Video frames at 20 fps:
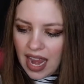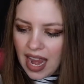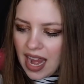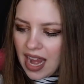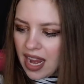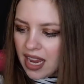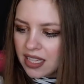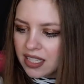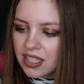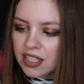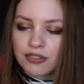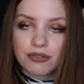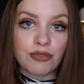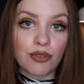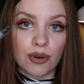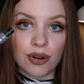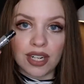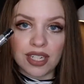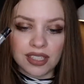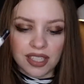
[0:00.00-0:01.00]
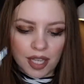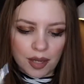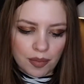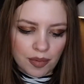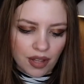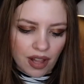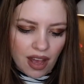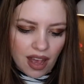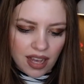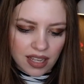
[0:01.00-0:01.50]
a Sephora
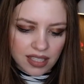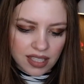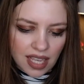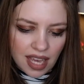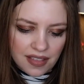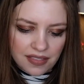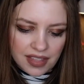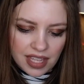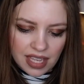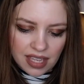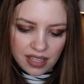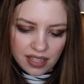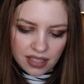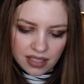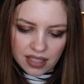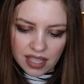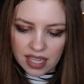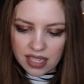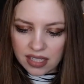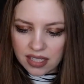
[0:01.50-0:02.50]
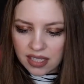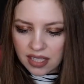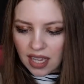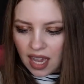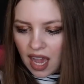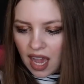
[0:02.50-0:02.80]
lip gloss, and then this